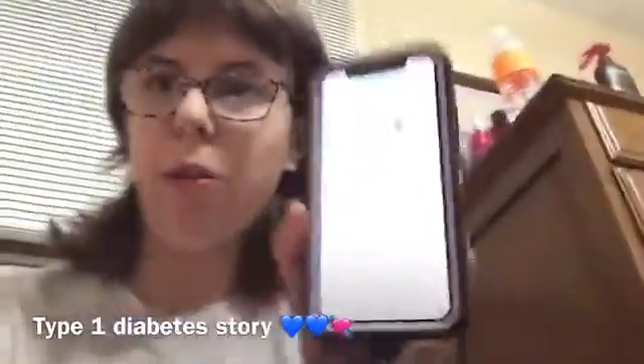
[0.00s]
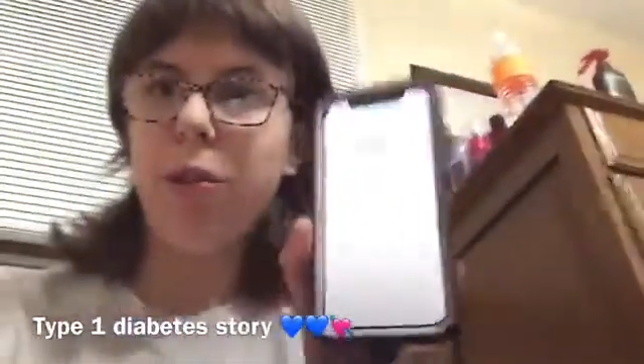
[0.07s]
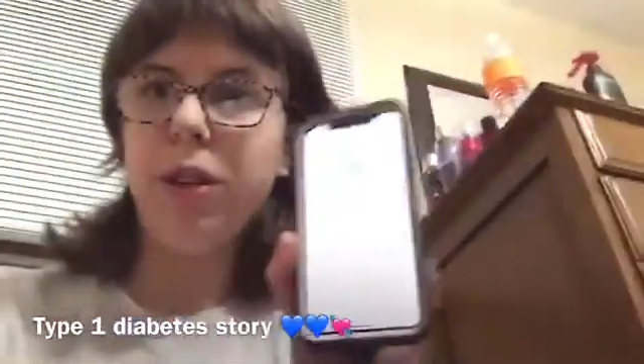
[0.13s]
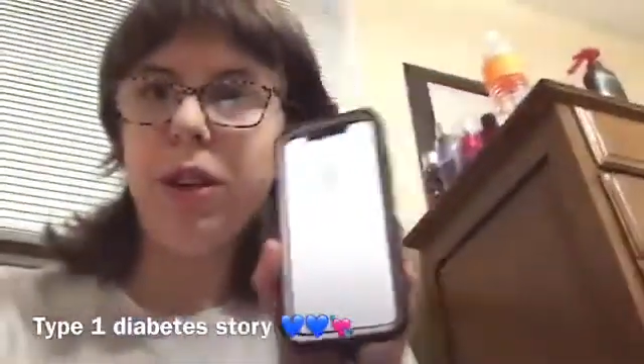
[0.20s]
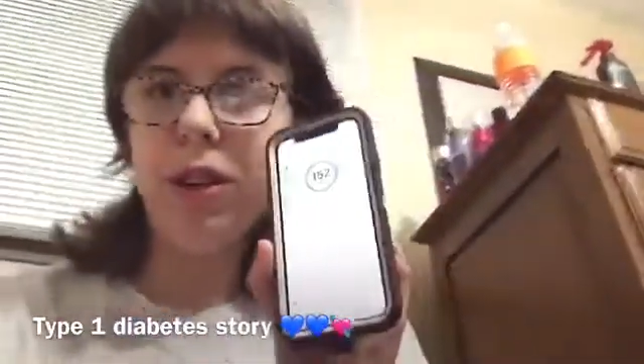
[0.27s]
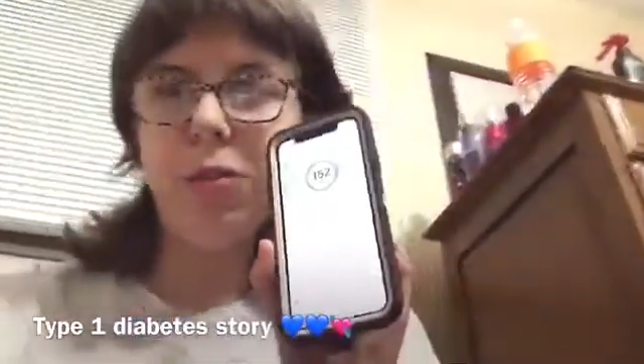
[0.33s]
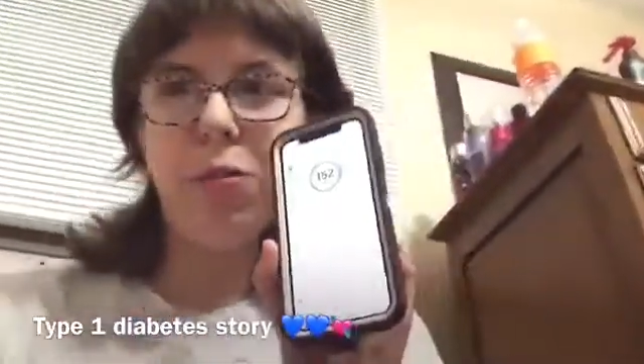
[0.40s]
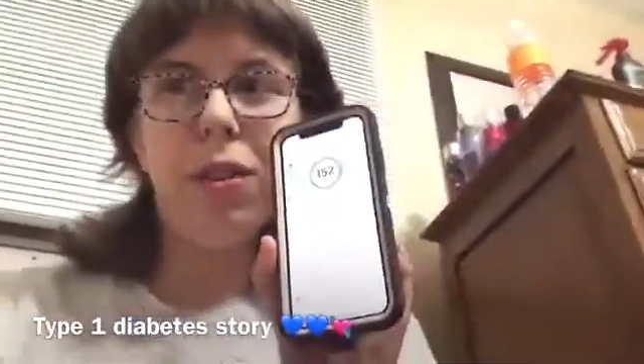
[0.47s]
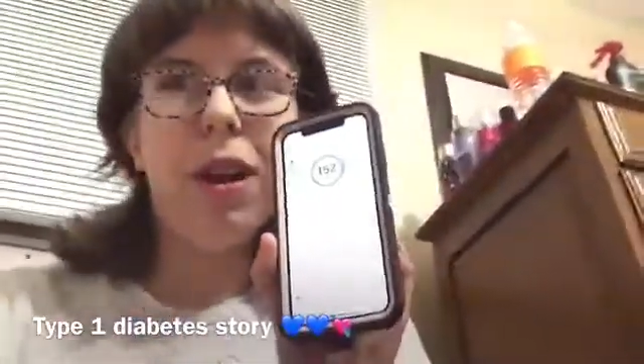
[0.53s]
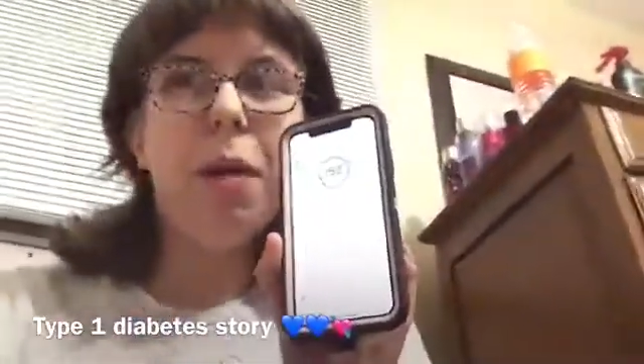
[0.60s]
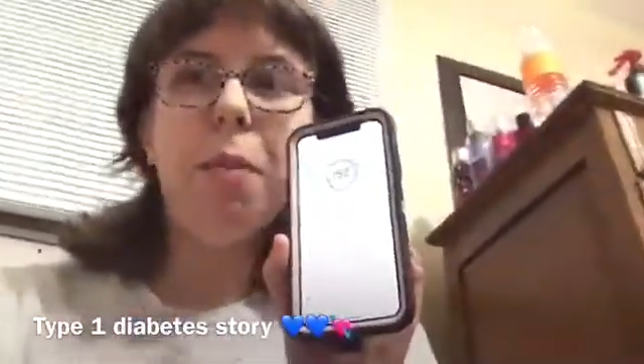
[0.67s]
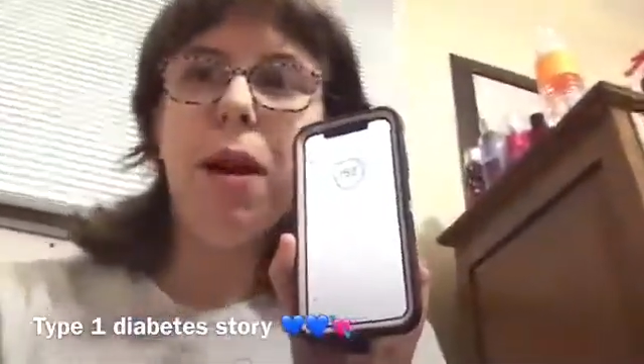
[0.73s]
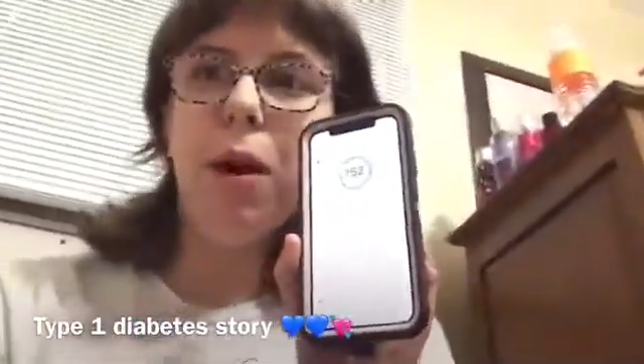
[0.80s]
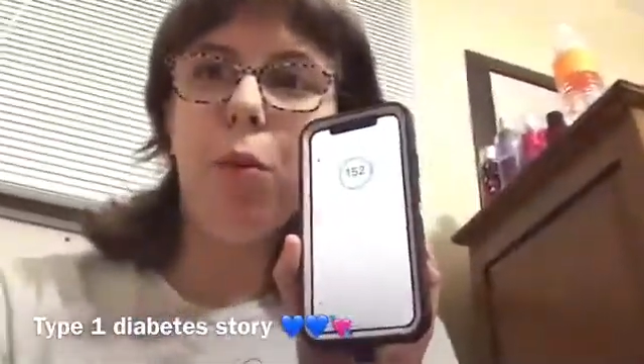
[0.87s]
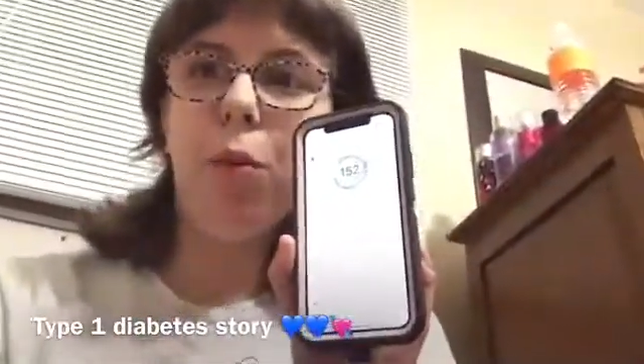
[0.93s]
Because when I'm
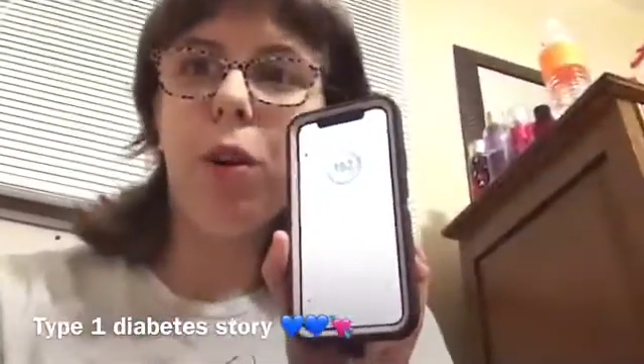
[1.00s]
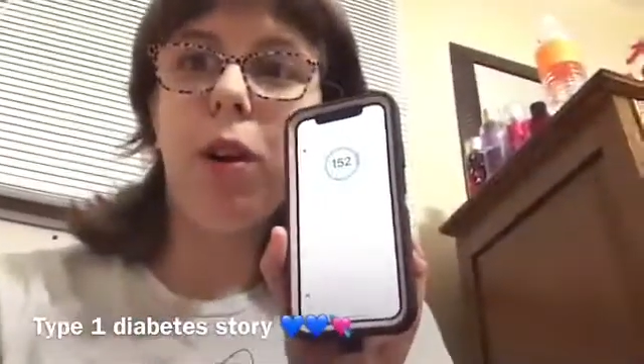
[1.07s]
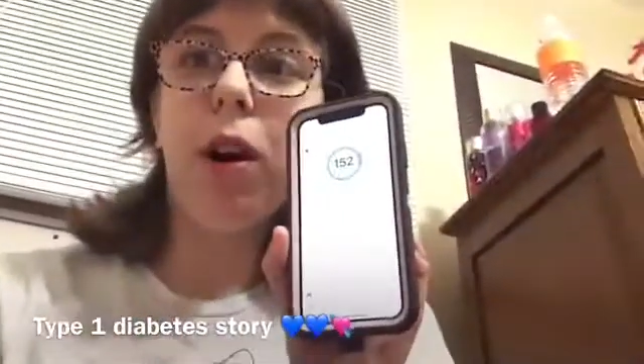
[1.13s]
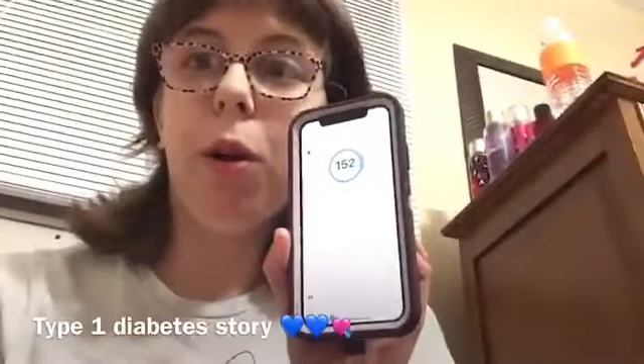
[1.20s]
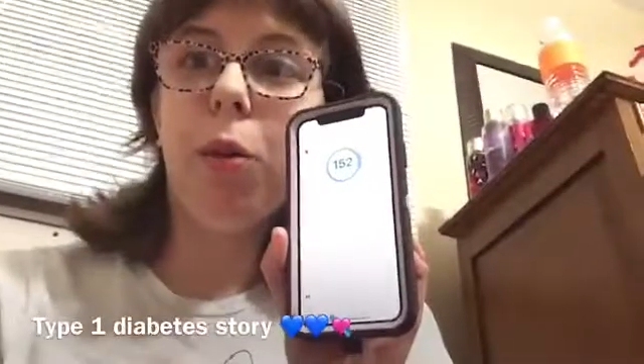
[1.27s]
at work or